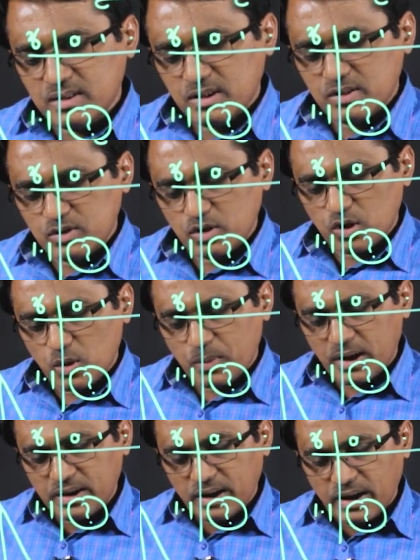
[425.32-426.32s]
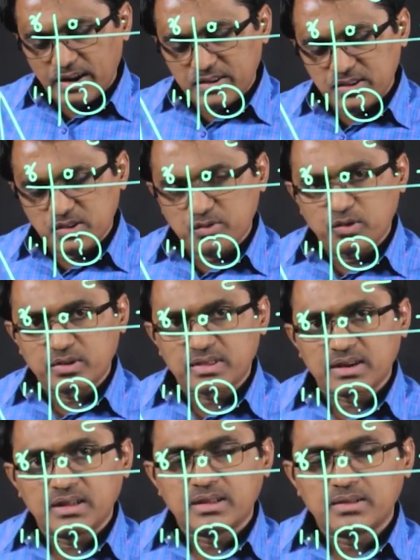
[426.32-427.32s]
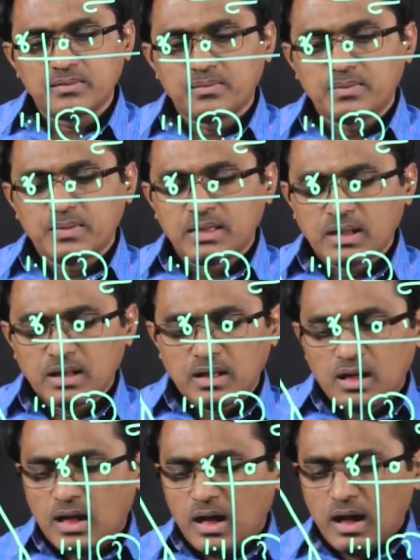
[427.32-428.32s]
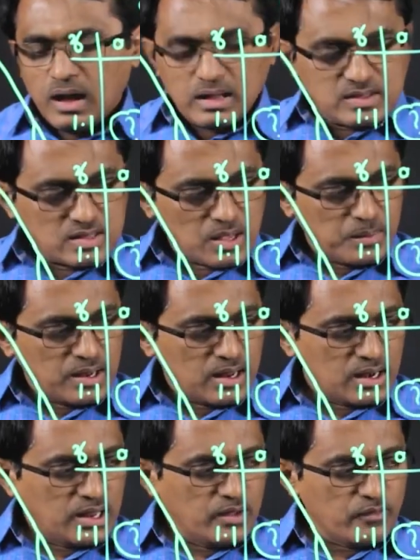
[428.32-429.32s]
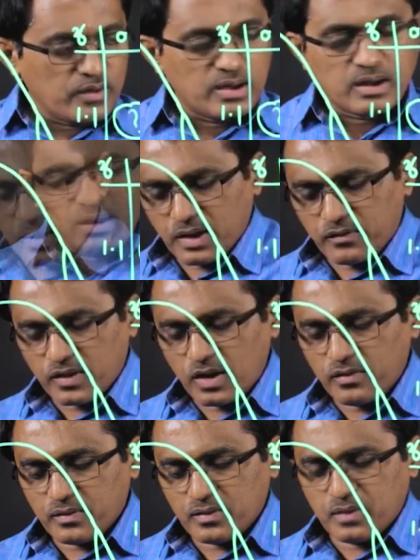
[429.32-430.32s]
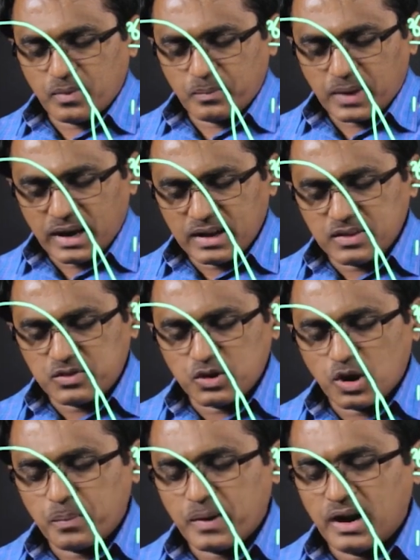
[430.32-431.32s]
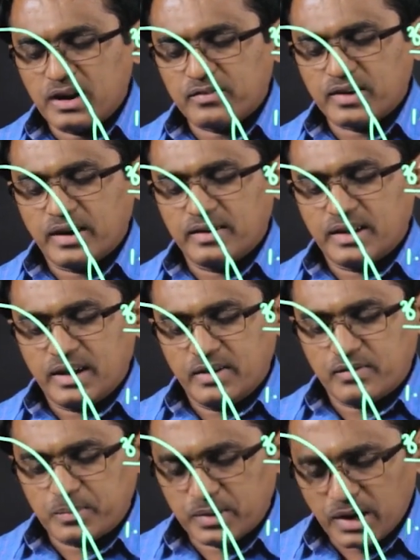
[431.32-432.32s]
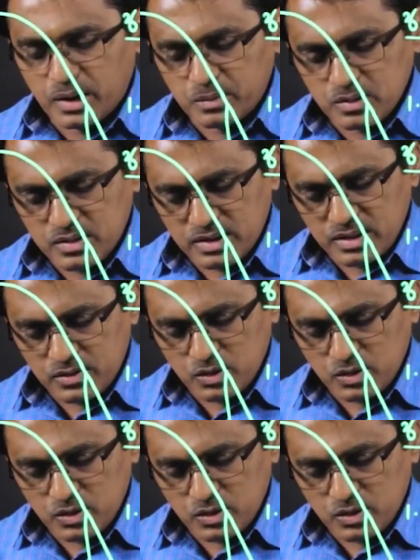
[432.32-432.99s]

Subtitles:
is 0.8643. Similarly, for f of minus 0.59 from tables it is